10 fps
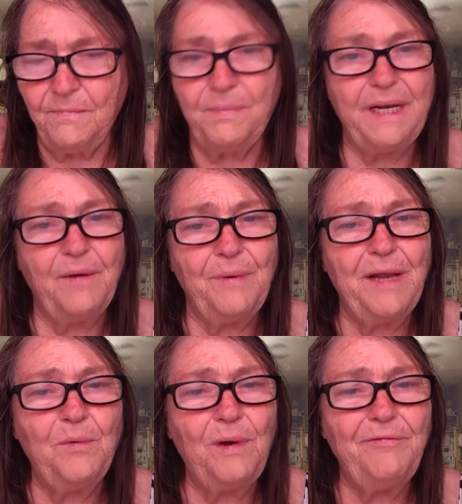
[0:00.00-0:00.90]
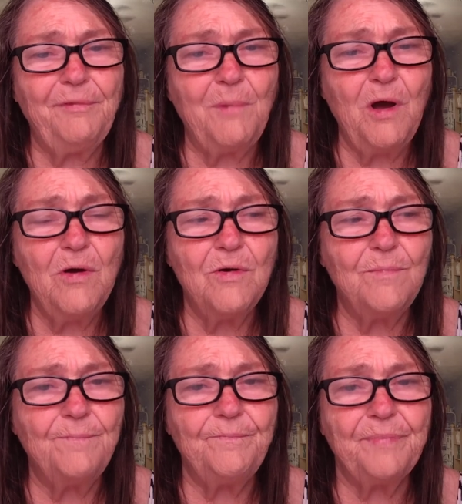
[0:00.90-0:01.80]
But I ran away from
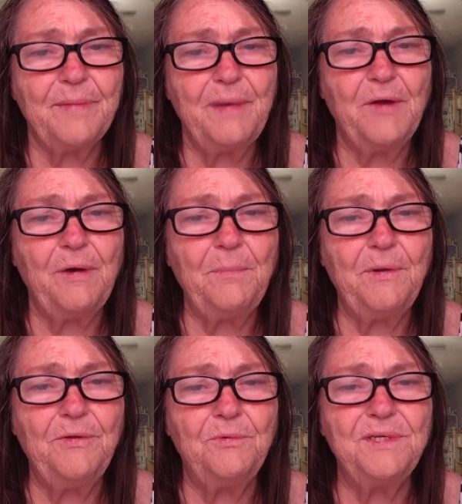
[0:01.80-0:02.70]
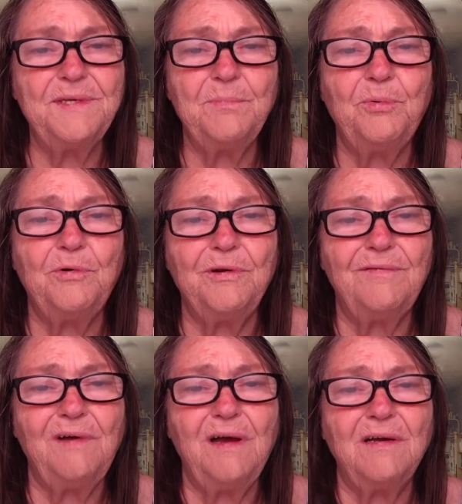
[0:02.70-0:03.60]
home. My grandmother was in Port
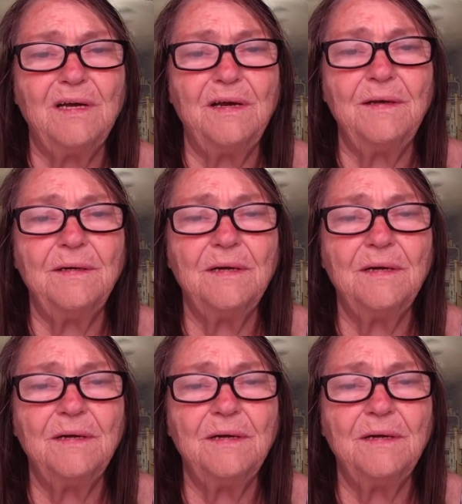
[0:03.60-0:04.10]
Lavaca.